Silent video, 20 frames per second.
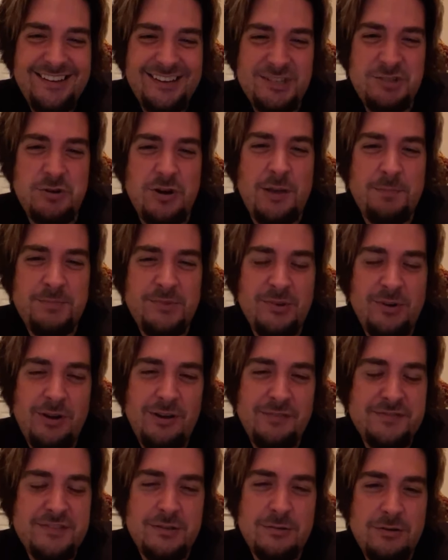I dropped it
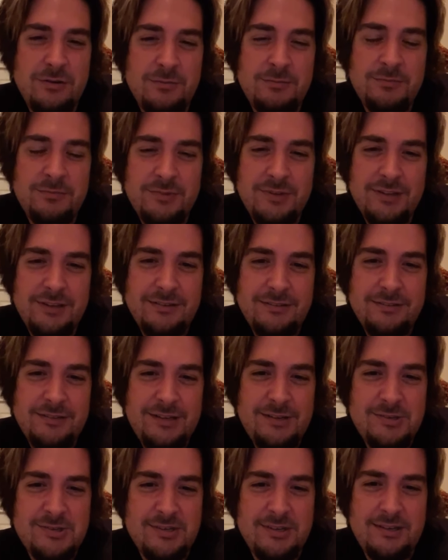off to him, and
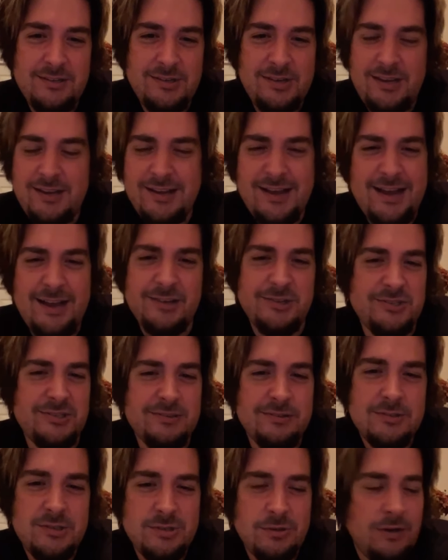he's he, he has
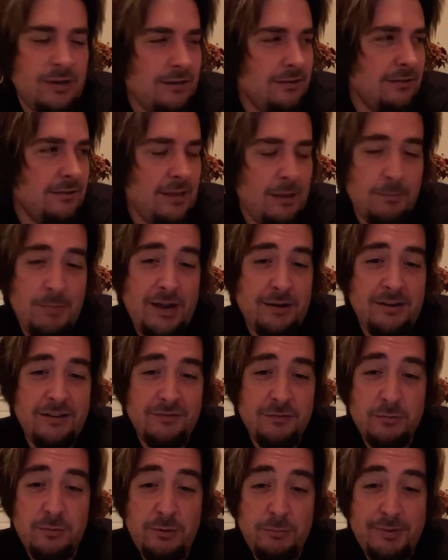it. So I don't. It might
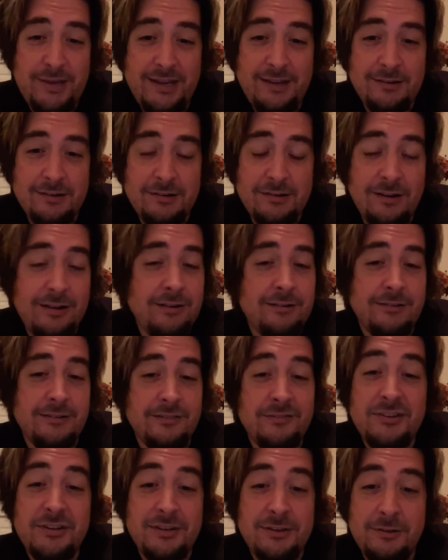even be painted. I
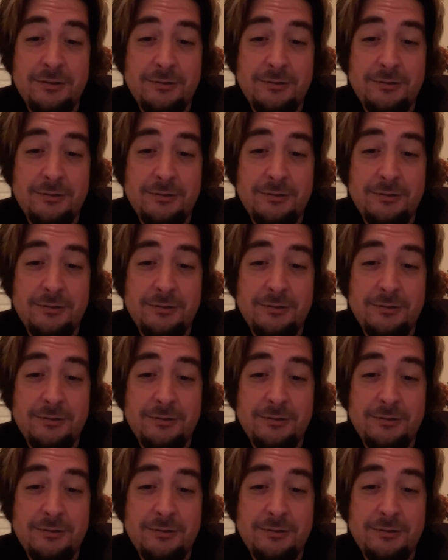don't even